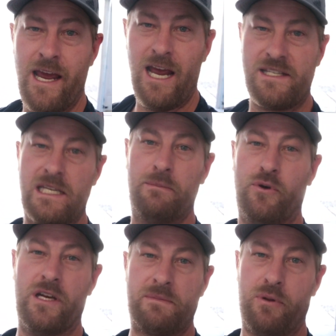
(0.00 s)
As
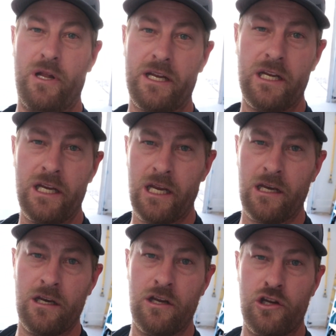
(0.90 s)
simple as plugging
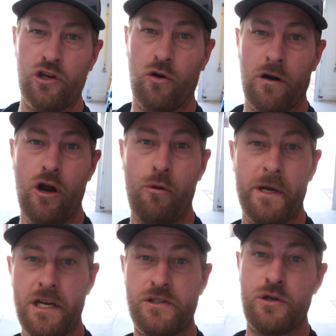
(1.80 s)
in your
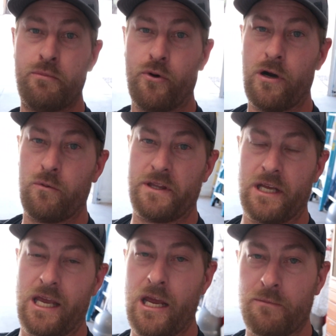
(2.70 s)
OBD2 port with the
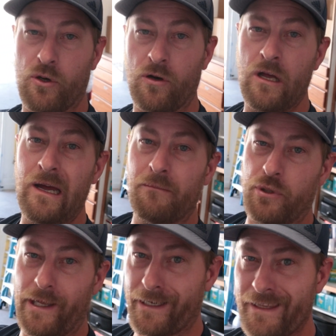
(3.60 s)
cable,
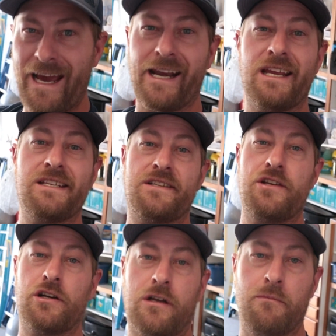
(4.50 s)
plugging that into
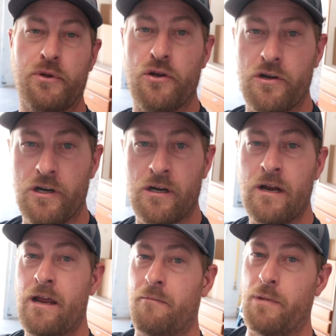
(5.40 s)
your computer,
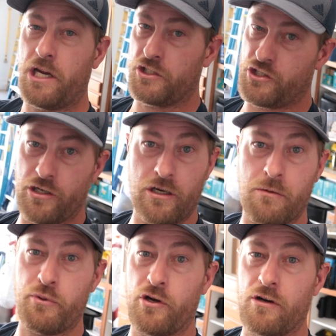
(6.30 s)
making sure your
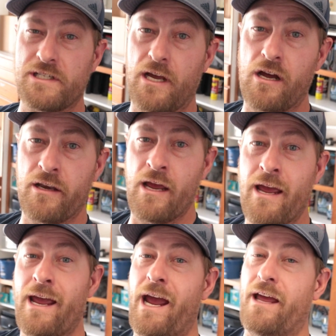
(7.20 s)
computer is on,
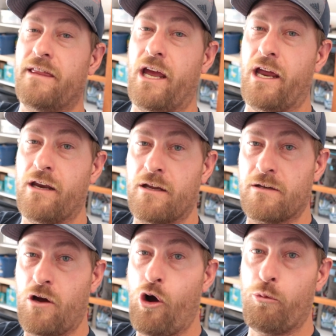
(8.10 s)
and then
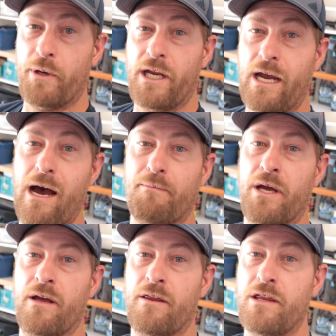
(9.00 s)
opening
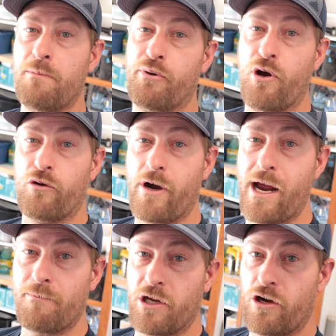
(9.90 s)
up the
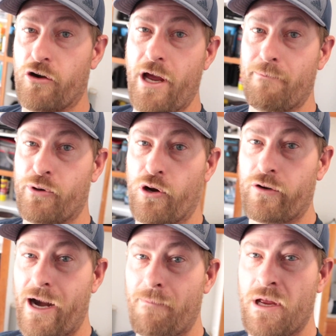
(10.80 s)
program, the Eurodyne
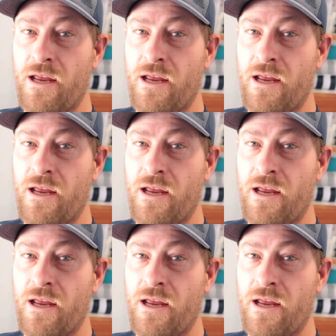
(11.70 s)
program,